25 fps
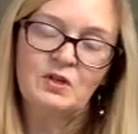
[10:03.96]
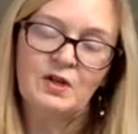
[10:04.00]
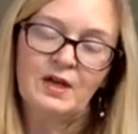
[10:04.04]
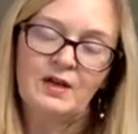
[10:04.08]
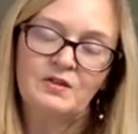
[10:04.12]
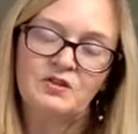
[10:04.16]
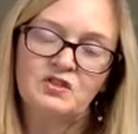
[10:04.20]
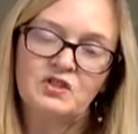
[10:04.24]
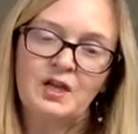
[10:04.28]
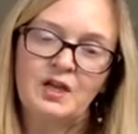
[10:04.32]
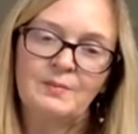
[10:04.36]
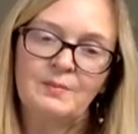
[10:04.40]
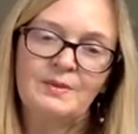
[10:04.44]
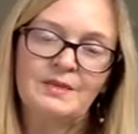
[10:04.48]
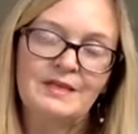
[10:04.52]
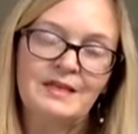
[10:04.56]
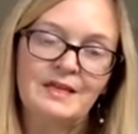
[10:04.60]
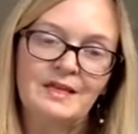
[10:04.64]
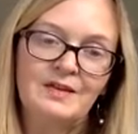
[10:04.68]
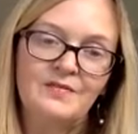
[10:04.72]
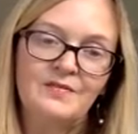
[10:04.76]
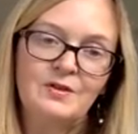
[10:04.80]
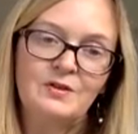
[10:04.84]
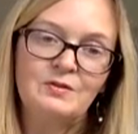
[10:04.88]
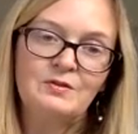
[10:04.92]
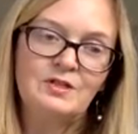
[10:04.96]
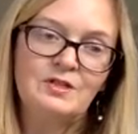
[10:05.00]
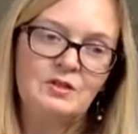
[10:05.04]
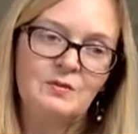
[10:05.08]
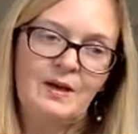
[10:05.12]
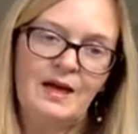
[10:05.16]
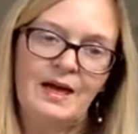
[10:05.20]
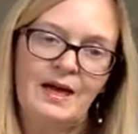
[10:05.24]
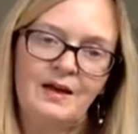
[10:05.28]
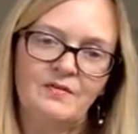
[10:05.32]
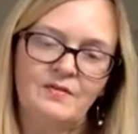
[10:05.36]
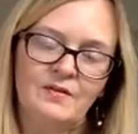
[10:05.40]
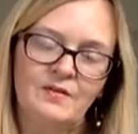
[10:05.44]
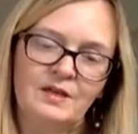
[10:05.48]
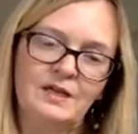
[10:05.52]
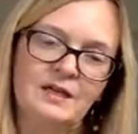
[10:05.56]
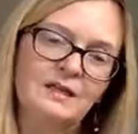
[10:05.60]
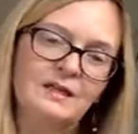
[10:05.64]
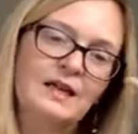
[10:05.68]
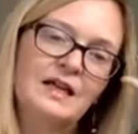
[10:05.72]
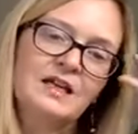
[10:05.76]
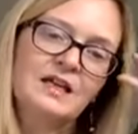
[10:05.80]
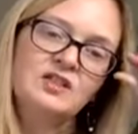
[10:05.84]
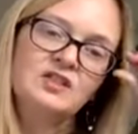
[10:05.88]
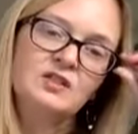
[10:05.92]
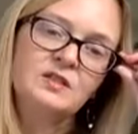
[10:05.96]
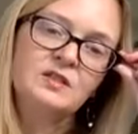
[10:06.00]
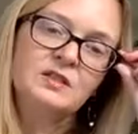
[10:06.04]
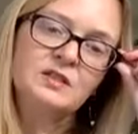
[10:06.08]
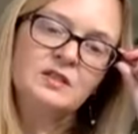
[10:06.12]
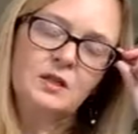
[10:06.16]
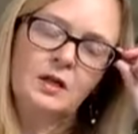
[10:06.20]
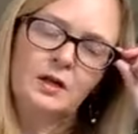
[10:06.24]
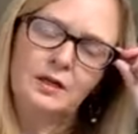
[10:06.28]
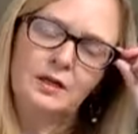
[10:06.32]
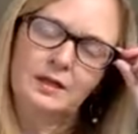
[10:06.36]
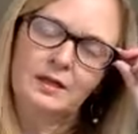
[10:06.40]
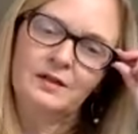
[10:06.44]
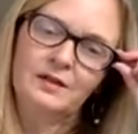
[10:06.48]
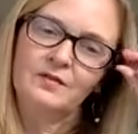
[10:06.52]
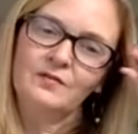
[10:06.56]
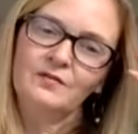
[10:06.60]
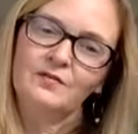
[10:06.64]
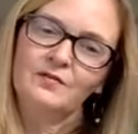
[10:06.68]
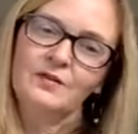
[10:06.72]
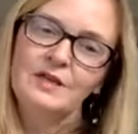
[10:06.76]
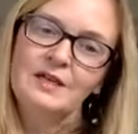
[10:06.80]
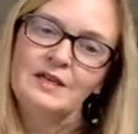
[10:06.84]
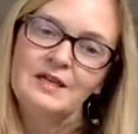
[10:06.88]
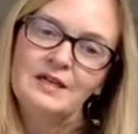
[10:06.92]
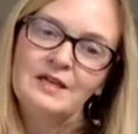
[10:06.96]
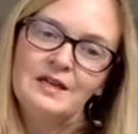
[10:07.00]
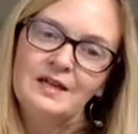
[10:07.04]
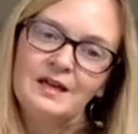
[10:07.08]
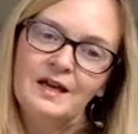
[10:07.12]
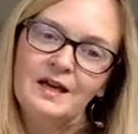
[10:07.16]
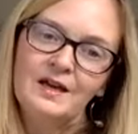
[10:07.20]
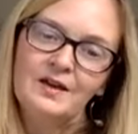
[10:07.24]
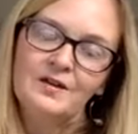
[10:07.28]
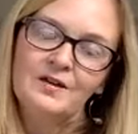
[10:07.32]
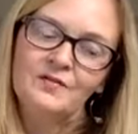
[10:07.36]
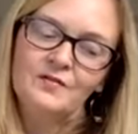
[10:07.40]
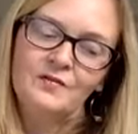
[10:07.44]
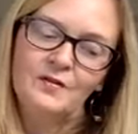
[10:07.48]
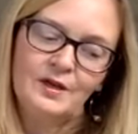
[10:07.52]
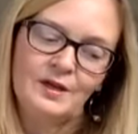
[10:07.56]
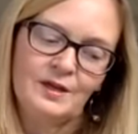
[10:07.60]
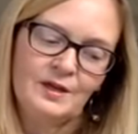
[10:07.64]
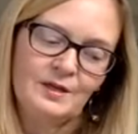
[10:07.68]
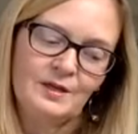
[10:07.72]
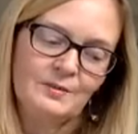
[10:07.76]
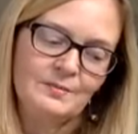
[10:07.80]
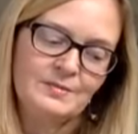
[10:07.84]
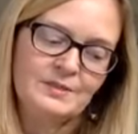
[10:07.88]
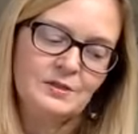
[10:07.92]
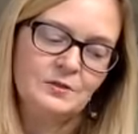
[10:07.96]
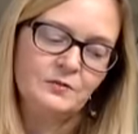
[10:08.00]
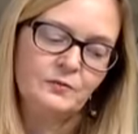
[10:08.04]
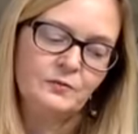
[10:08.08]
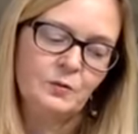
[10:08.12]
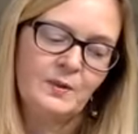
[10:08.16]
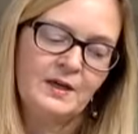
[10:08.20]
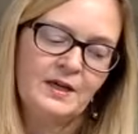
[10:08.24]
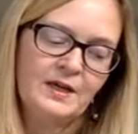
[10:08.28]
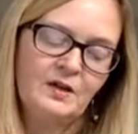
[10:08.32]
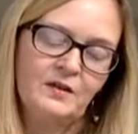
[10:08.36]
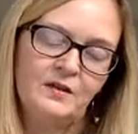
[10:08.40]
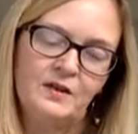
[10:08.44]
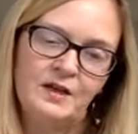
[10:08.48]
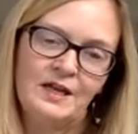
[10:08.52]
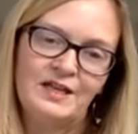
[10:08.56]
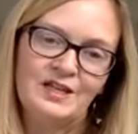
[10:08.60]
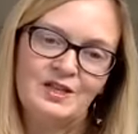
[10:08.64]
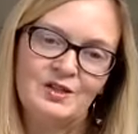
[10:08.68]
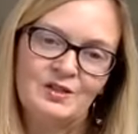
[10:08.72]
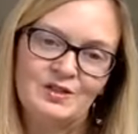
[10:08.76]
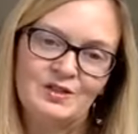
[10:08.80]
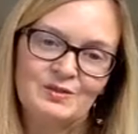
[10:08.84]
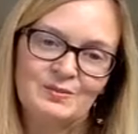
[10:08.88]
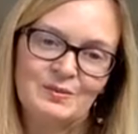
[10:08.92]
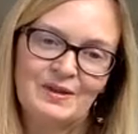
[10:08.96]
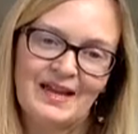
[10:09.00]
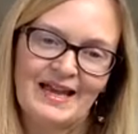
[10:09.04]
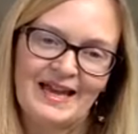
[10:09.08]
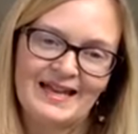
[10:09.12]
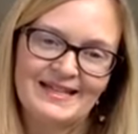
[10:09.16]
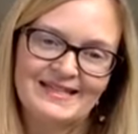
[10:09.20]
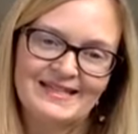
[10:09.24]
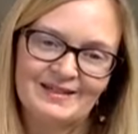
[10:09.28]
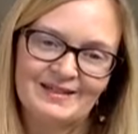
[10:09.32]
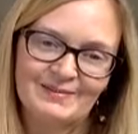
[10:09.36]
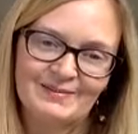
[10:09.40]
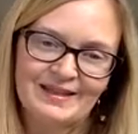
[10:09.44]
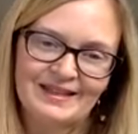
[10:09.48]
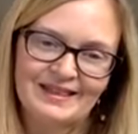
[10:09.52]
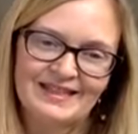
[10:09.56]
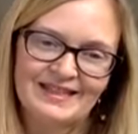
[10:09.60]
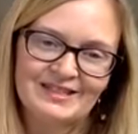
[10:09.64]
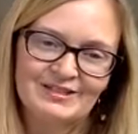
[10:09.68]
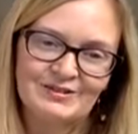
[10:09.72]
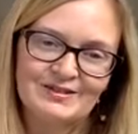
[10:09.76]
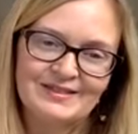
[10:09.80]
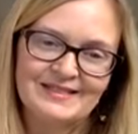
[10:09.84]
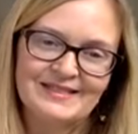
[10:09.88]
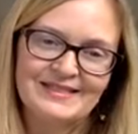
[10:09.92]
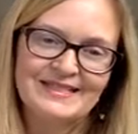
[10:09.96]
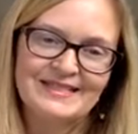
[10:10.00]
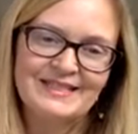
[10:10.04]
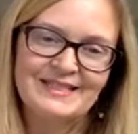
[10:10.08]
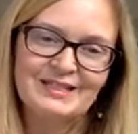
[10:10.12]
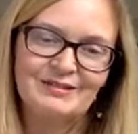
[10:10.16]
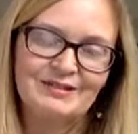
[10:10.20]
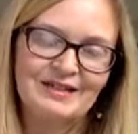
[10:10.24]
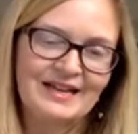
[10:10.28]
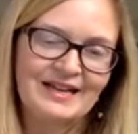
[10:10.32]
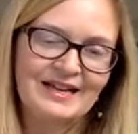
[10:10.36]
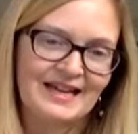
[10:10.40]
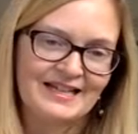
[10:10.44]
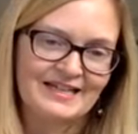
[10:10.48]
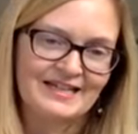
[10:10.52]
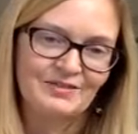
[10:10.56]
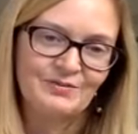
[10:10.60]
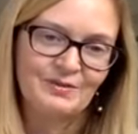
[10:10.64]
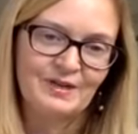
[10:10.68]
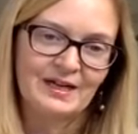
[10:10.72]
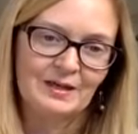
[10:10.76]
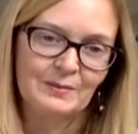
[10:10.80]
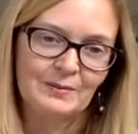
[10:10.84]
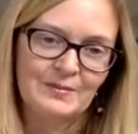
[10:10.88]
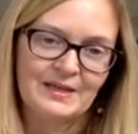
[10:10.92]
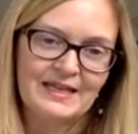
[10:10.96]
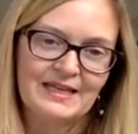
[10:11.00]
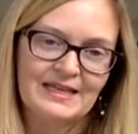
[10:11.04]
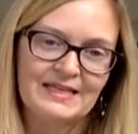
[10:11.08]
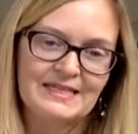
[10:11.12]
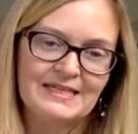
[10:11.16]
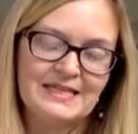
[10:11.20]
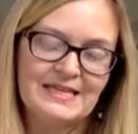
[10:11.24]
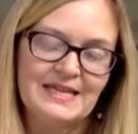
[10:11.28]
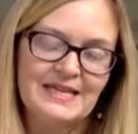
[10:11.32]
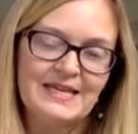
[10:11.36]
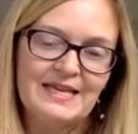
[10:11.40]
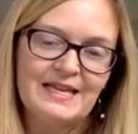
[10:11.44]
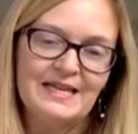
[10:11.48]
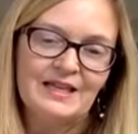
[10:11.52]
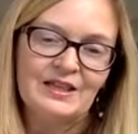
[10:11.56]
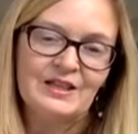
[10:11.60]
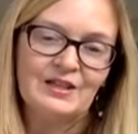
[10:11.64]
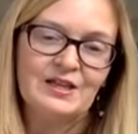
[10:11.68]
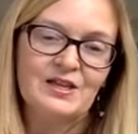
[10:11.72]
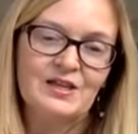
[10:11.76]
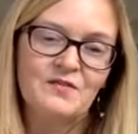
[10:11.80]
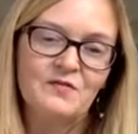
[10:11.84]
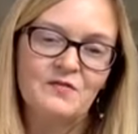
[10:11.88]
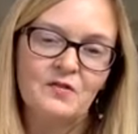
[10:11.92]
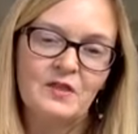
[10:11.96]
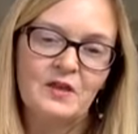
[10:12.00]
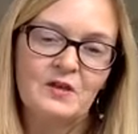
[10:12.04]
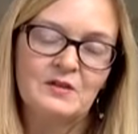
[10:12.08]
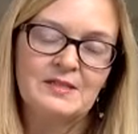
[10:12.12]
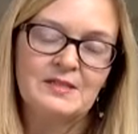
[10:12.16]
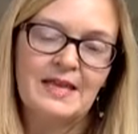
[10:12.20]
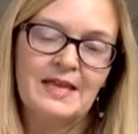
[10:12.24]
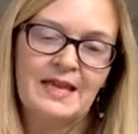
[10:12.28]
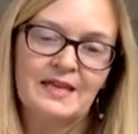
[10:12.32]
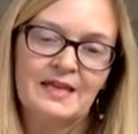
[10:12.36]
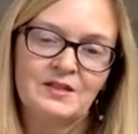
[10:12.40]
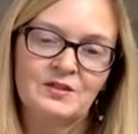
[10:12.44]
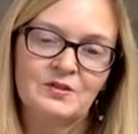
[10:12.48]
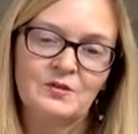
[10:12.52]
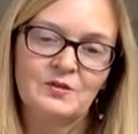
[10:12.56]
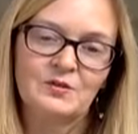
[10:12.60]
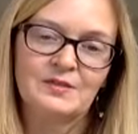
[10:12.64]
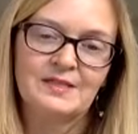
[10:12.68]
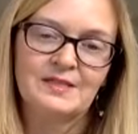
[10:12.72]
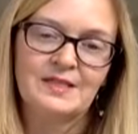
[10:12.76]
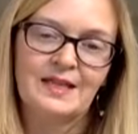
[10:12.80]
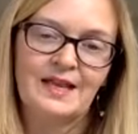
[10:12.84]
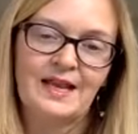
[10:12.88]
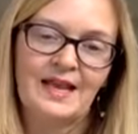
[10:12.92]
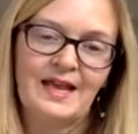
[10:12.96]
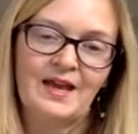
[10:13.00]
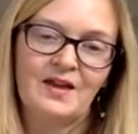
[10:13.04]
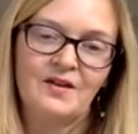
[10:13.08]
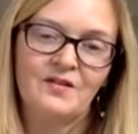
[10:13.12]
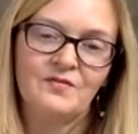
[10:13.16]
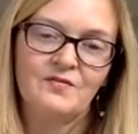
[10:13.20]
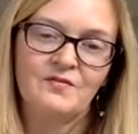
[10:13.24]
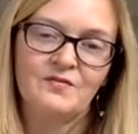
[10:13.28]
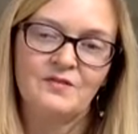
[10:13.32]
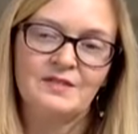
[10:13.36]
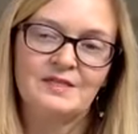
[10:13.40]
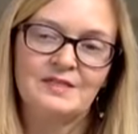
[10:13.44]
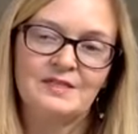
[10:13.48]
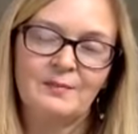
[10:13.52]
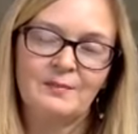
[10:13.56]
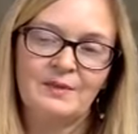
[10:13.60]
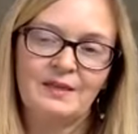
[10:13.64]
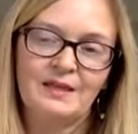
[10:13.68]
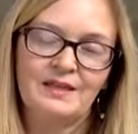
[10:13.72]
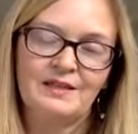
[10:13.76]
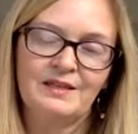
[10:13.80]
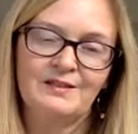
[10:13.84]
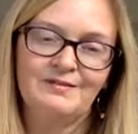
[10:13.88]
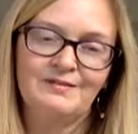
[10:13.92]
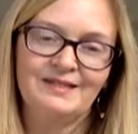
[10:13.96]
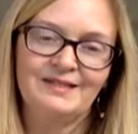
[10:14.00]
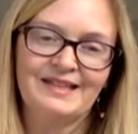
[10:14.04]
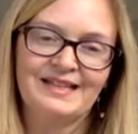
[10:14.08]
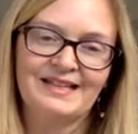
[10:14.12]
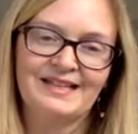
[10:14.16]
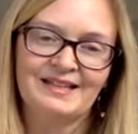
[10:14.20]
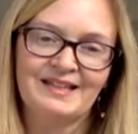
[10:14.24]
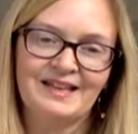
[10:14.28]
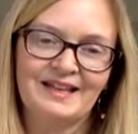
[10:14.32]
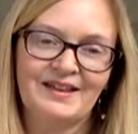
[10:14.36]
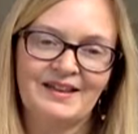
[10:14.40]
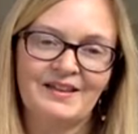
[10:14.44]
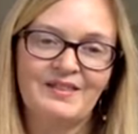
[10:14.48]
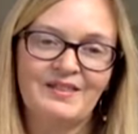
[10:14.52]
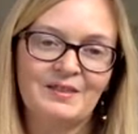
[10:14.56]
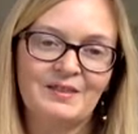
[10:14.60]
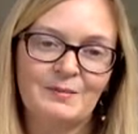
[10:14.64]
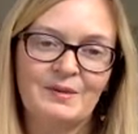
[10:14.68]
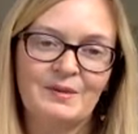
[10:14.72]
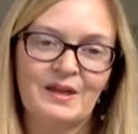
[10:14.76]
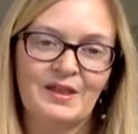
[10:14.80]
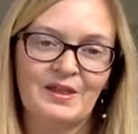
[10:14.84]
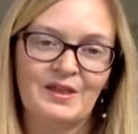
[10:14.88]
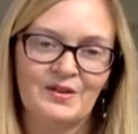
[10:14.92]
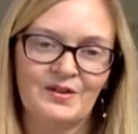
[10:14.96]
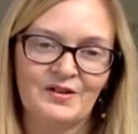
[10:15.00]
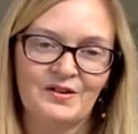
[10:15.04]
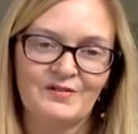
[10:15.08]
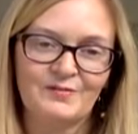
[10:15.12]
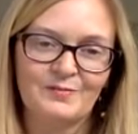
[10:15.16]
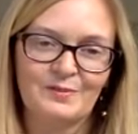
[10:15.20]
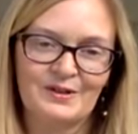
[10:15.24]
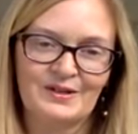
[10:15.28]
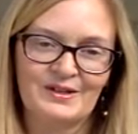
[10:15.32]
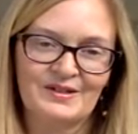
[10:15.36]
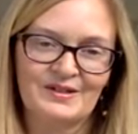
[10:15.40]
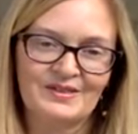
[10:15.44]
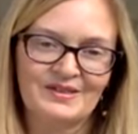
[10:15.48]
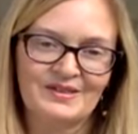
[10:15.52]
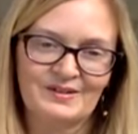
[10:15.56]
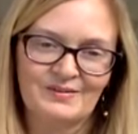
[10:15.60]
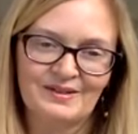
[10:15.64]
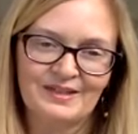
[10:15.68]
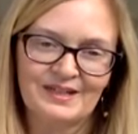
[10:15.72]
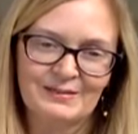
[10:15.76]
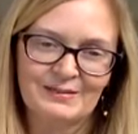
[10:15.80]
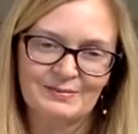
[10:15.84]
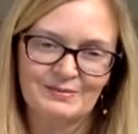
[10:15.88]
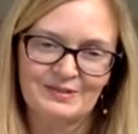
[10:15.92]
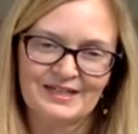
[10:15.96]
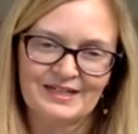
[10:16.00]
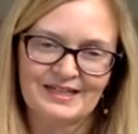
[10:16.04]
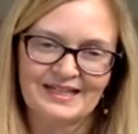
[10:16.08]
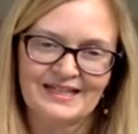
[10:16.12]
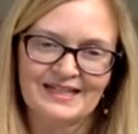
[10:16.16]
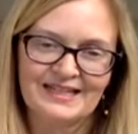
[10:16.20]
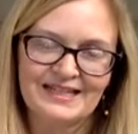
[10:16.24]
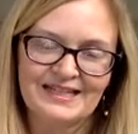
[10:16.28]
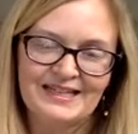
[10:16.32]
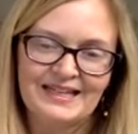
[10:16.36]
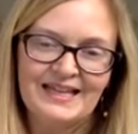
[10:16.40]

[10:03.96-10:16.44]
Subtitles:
you're out shopping, if you do have a collection started of silverware and you just want to add something interesting to it, I do recommend looking for those handles that have something unique, like the mother of pearl. They're really pretty.